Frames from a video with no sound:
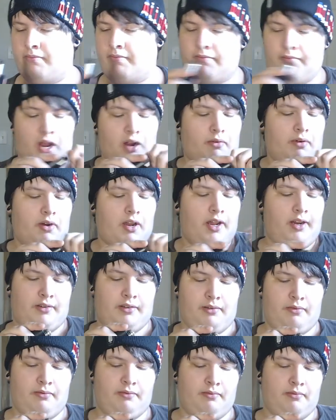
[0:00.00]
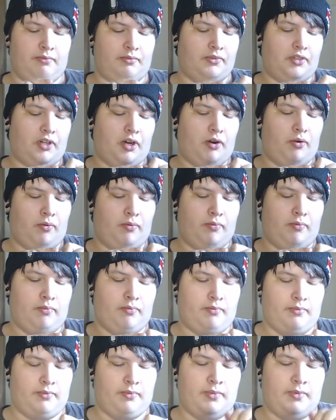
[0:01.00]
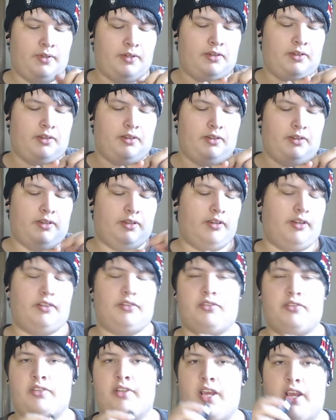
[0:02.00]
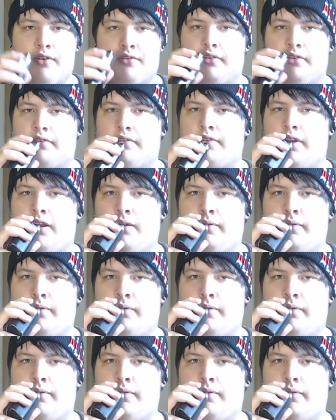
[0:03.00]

All right. So let's just taste it, shall